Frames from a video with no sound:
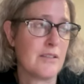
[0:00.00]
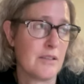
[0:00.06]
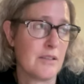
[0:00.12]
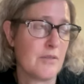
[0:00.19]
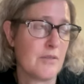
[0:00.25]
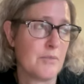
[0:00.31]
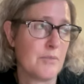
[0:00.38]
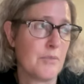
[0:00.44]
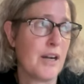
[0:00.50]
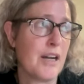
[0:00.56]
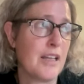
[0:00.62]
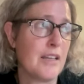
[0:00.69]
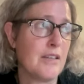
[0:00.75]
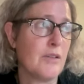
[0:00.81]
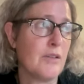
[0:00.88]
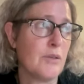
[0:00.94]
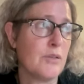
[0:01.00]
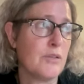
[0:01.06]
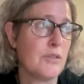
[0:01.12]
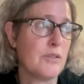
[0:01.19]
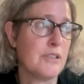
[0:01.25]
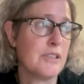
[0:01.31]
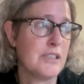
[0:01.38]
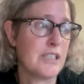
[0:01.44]
uh, by
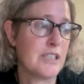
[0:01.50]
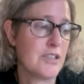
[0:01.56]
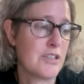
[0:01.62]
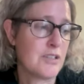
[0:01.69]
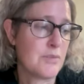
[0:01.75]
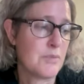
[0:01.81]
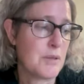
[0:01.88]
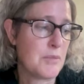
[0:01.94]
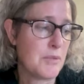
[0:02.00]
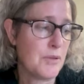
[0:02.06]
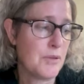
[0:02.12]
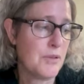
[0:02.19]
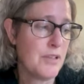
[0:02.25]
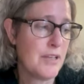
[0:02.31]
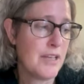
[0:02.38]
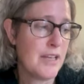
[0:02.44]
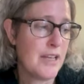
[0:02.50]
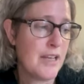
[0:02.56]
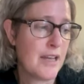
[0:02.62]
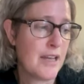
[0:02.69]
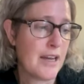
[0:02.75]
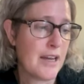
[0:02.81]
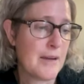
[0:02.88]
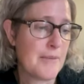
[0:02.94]
local indigenous people
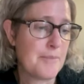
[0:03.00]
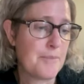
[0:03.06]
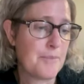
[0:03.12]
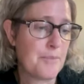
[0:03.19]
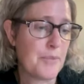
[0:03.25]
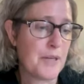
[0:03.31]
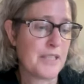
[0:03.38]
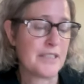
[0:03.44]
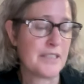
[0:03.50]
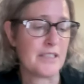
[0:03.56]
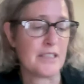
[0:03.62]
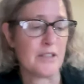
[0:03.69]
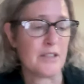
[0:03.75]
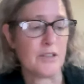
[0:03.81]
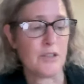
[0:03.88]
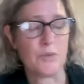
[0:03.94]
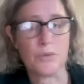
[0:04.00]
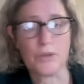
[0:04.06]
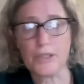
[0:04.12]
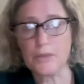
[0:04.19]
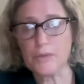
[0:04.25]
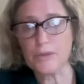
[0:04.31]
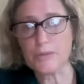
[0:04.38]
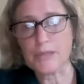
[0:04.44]
um, but you know
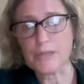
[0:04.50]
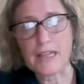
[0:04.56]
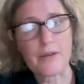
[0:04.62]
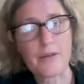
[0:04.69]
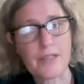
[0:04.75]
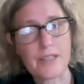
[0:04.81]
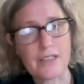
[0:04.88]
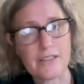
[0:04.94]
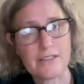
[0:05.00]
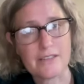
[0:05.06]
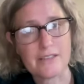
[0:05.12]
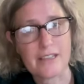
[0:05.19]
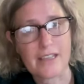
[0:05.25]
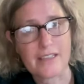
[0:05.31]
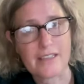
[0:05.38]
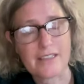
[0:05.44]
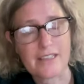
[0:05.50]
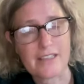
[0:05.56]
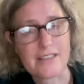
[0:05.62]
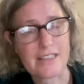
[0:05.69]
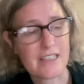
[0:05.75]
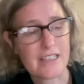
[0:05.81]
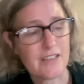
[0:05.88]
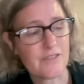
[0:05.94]
working with malawian and
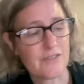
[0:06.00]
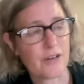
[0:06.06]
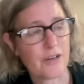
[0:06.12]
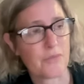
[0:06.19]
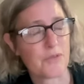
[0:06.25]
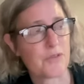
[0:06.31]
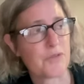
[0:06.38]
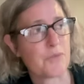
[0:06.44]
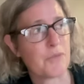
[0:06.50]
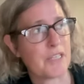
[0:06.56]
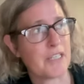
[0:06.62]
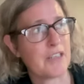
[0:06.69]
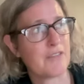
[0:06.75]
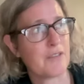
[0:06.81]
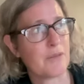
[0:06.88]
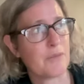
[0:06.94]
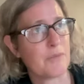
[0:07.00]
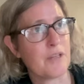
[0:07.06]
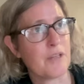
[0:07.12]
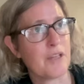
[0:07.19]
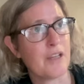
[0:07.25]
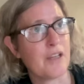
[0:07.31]
tanzanian farmers many of them